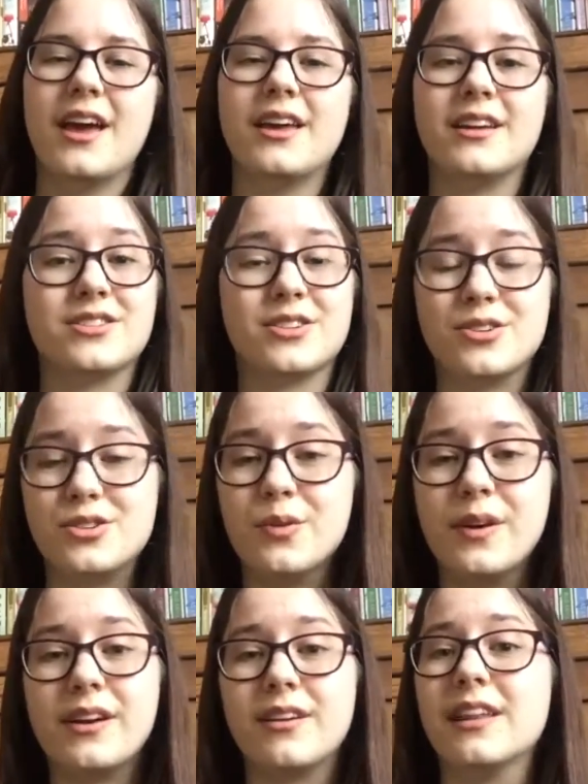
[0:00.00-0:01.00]
It's good to
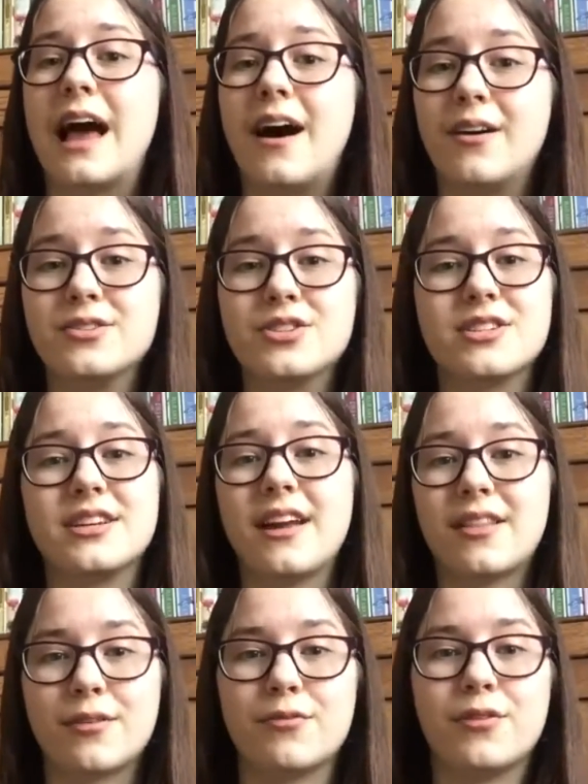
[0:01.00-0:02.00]
read it aloud just to
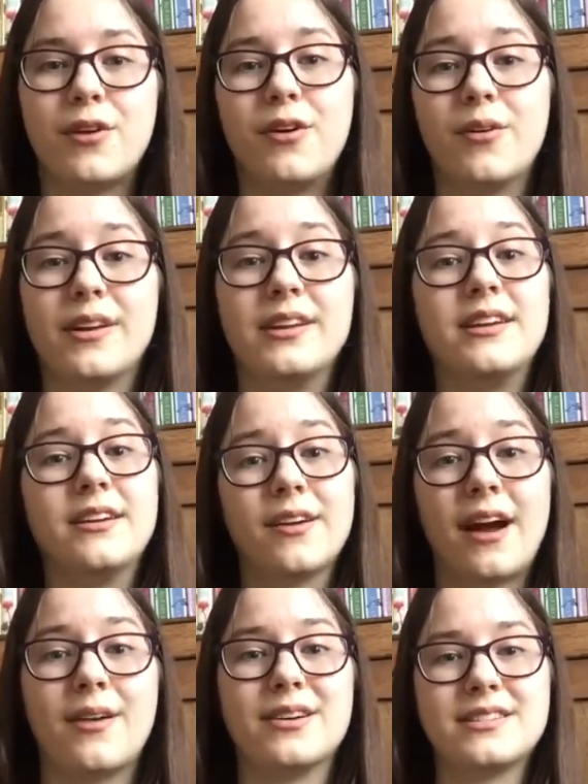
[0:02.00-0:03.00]
get the flow and hear
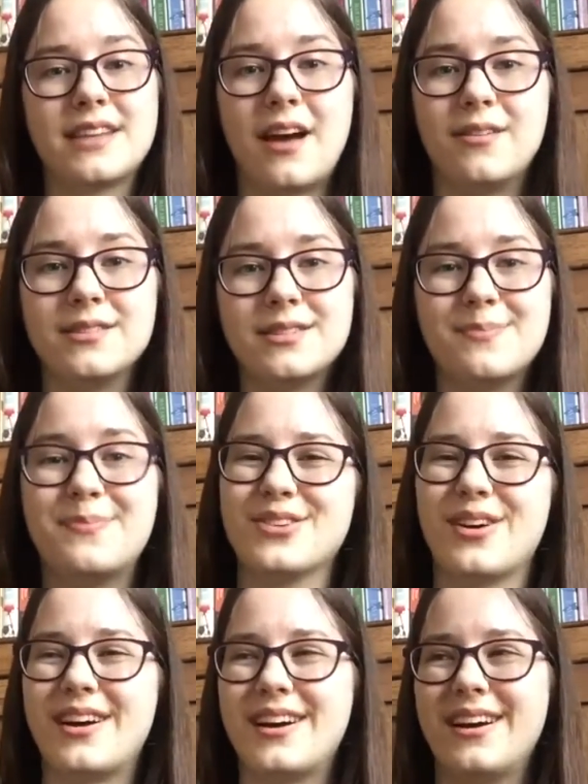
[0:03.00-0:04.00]
how it sounds.
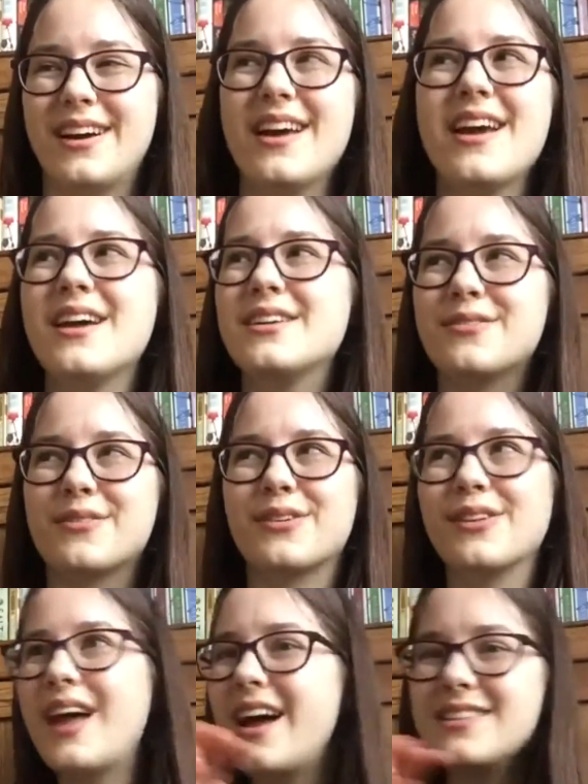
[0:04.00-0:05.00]
Try
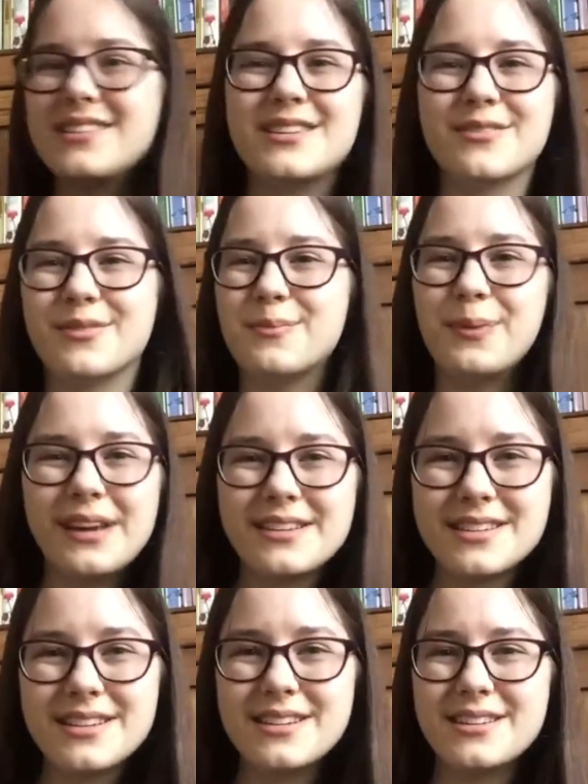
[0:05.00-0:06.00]
different lines in different
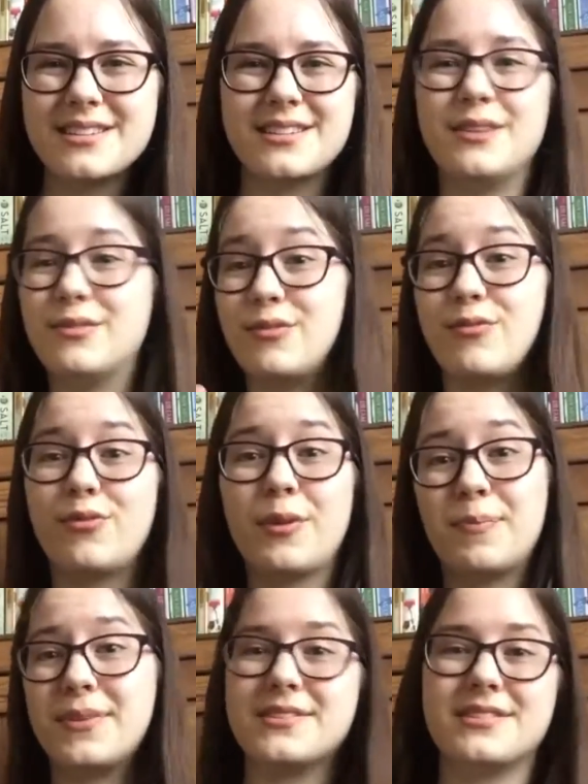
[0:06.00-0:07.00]
places, even
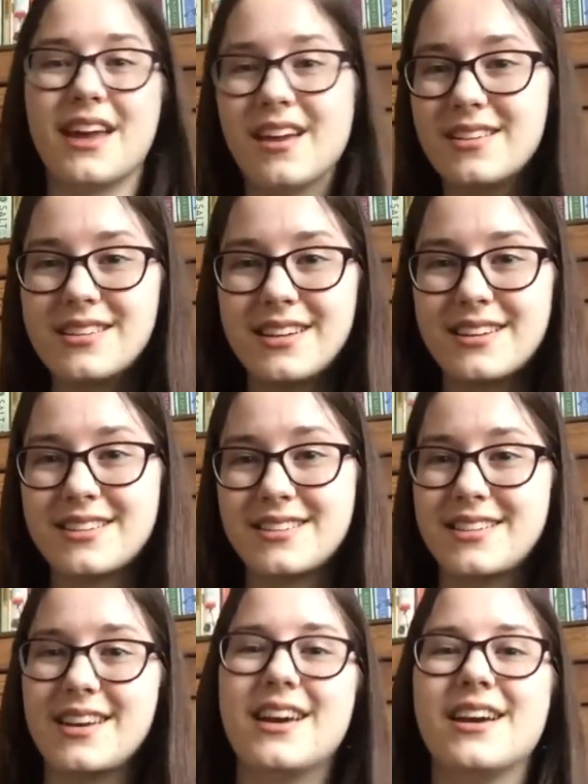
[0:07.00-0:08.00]
flip the
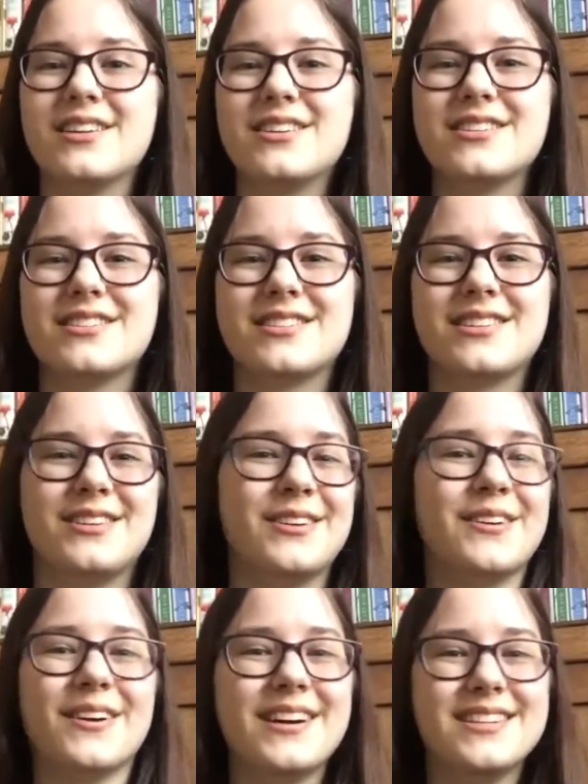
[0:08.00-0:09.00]
stanzas. Just go
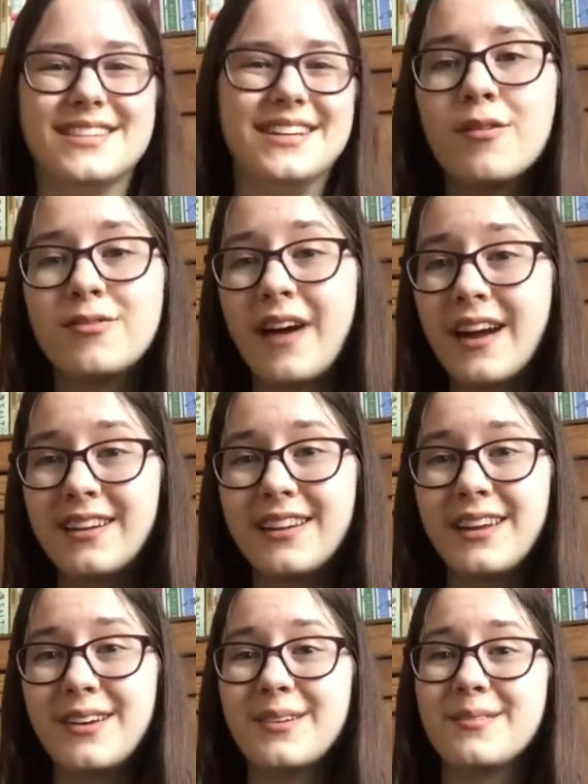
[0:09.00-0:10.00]
crazy.
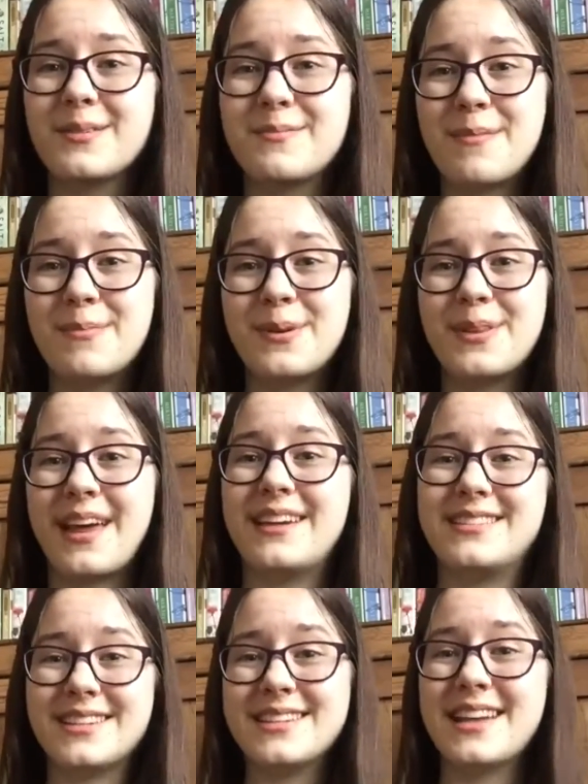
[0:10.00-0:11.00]
Finally, remember that
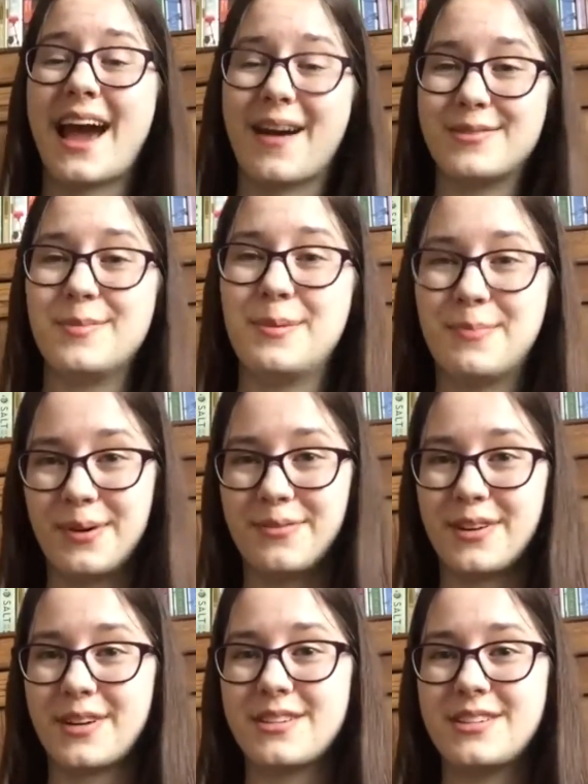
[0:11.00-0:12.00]
it doesn't have to be
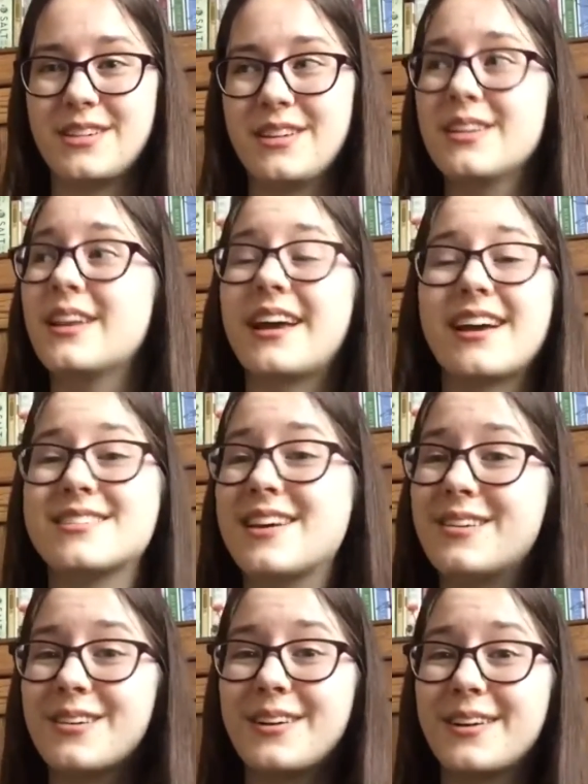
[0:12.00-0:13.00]
perfect. Like I
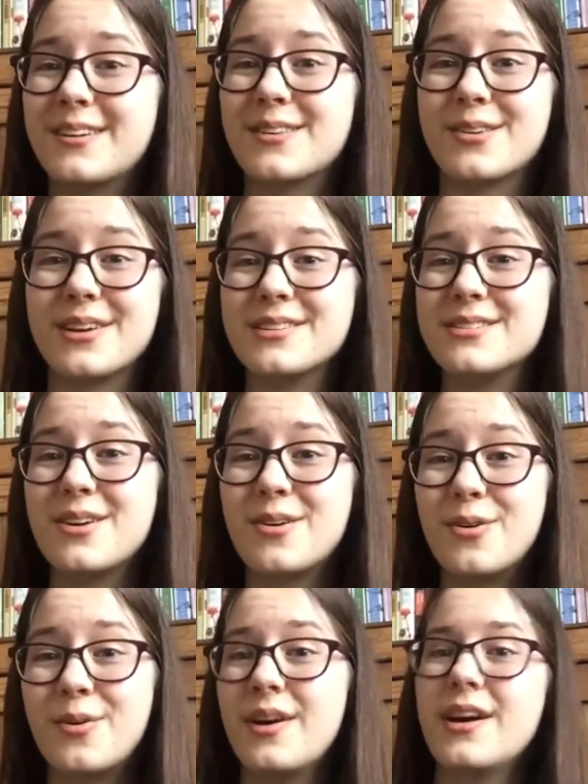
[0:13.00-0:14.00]
said earlier, there is
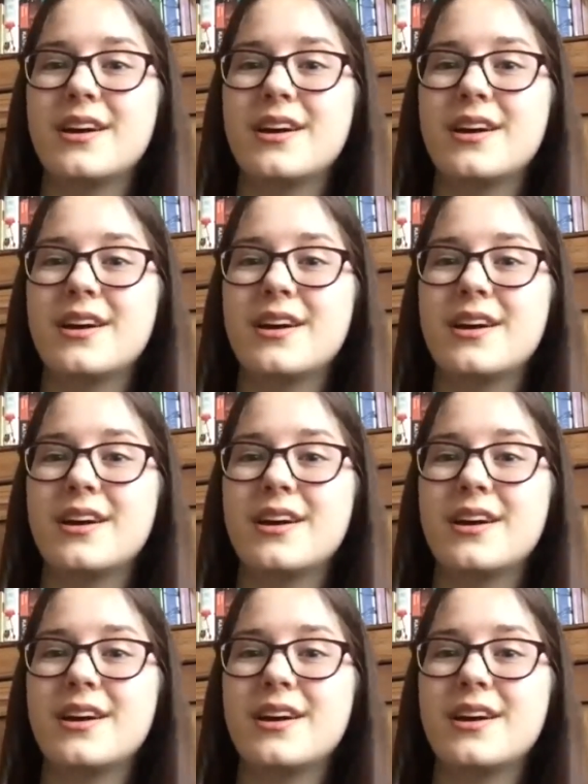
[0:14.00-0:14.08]
no